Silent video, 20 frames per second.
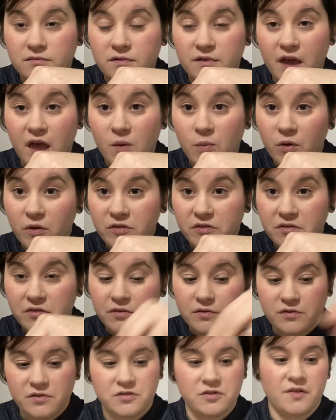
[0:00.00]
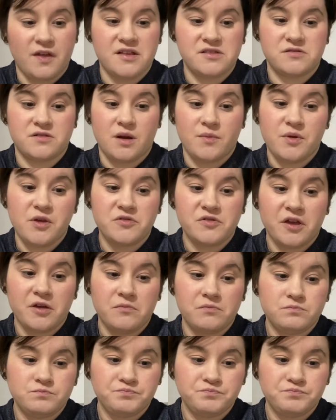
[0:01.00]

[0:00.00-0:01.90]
cables. So that's what I'm using.